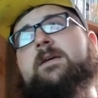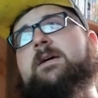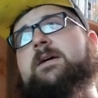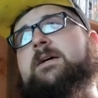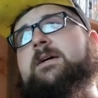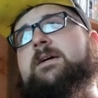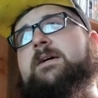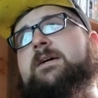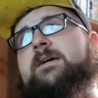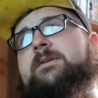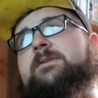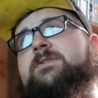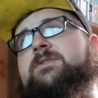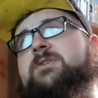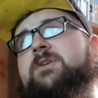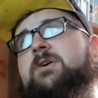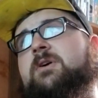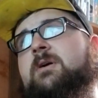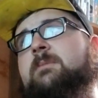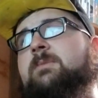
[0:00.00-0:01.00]
Uh,
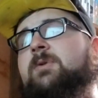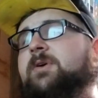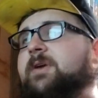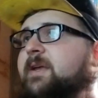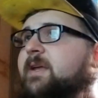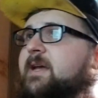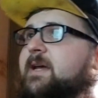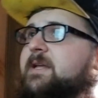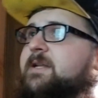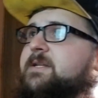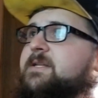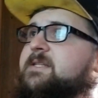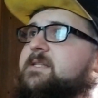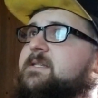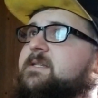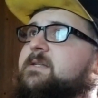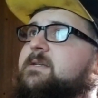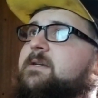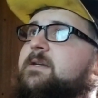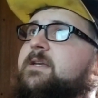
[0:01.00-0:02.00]
so I'm looking at
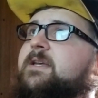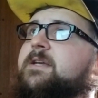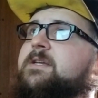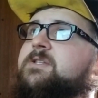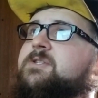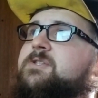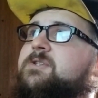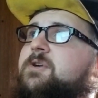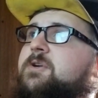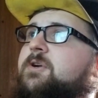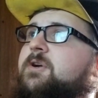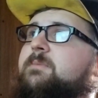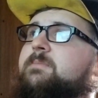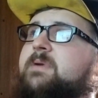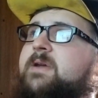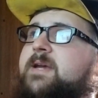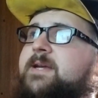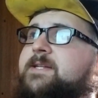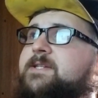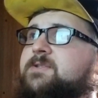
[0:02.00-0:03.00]
his Kickstarter
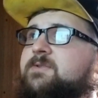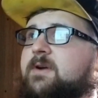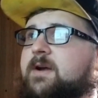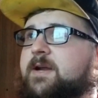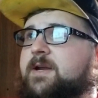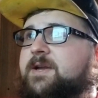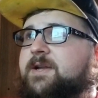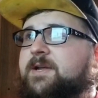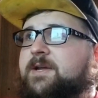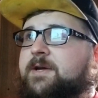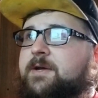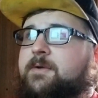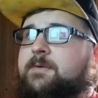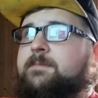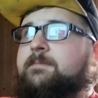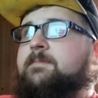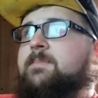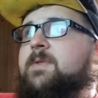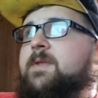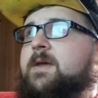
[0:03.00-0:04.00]
page right now.
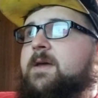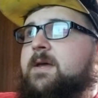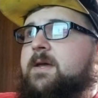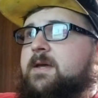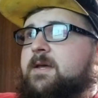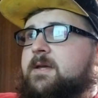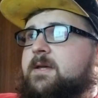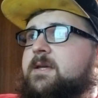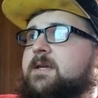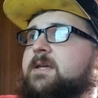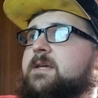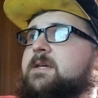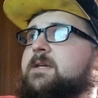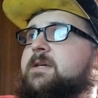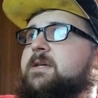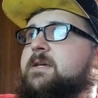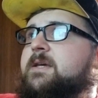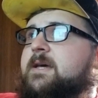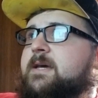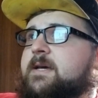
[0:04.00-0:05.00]

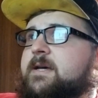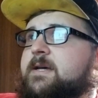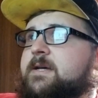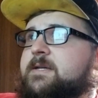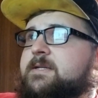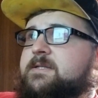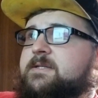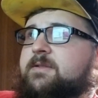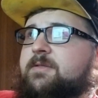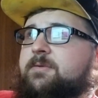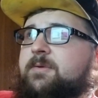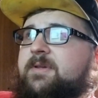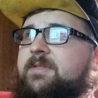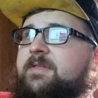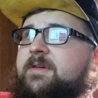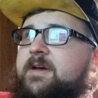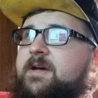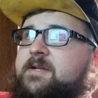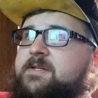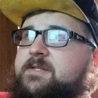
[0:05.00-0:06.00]
He has
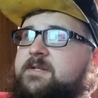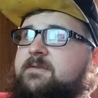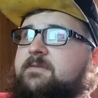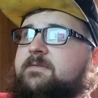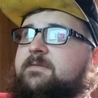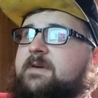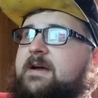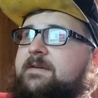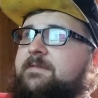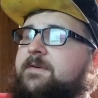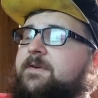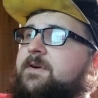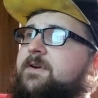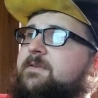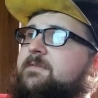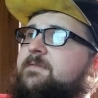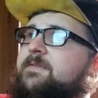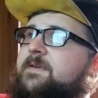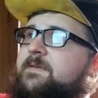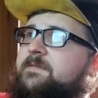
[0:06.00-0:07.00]

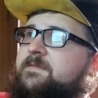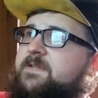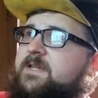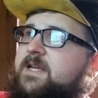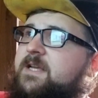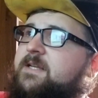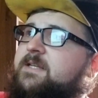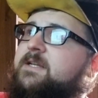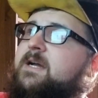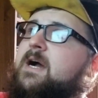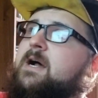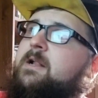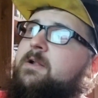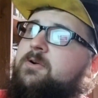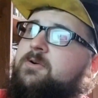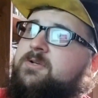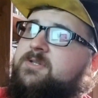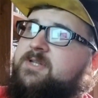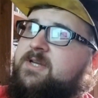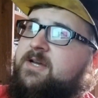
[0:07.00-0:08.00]
$3,515
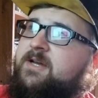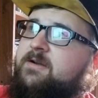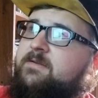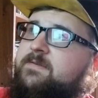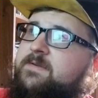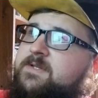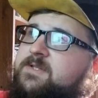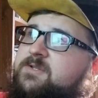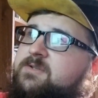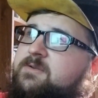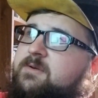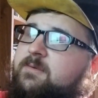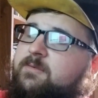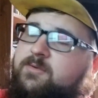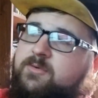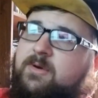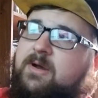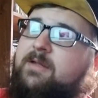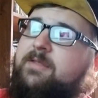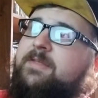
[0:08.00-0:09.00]
out of his
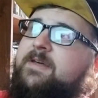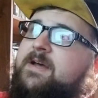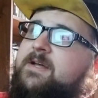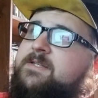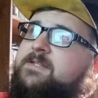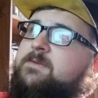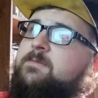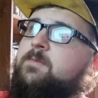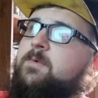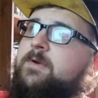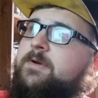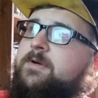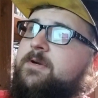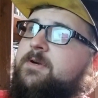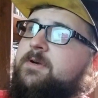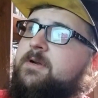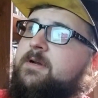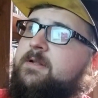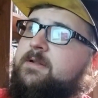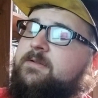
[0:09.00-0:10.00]

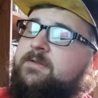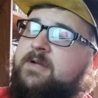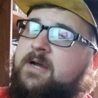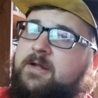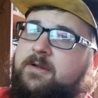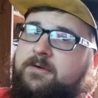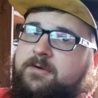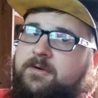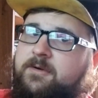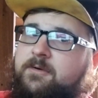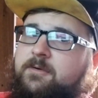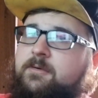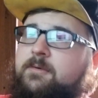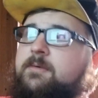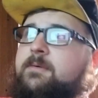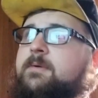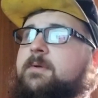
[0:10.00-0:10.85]
$12,100 goal.